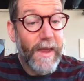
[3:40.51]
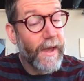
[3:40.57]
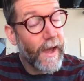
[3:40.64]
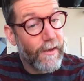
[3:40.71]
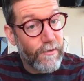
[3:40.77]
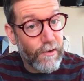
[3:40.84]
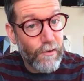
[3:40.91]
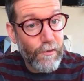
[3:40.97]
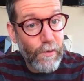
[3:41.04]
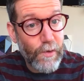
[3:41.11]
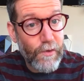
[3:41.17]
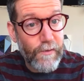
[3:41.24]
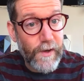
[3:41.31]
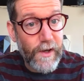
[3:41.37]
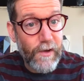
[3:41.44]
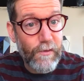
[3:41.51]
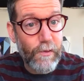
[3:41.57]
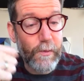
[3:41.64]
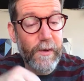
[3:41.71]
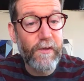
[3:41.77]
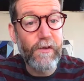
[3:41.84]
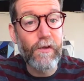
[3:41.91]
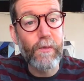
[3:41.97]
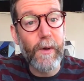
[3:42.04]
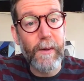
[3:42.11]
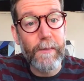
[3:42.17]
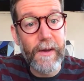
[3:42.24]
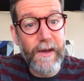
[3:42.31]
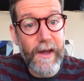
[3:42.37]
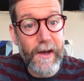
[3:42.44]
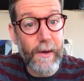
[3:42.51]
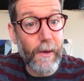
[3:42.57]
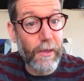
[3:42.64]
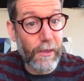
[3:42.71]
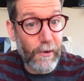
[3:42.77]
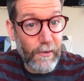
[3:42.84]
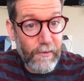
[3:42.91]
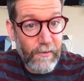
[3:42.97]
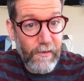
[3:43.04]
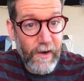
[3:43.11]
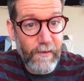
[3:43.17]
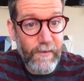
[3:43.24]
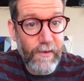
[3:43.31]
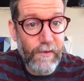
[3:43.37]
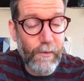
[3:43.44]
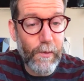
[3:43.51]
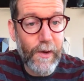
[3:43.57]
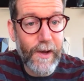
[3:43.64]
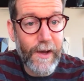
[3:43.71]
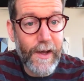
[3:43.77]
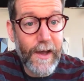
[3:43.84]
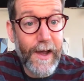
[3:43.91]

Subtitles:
As usual, videos will be due by midnight on Thursday of this week,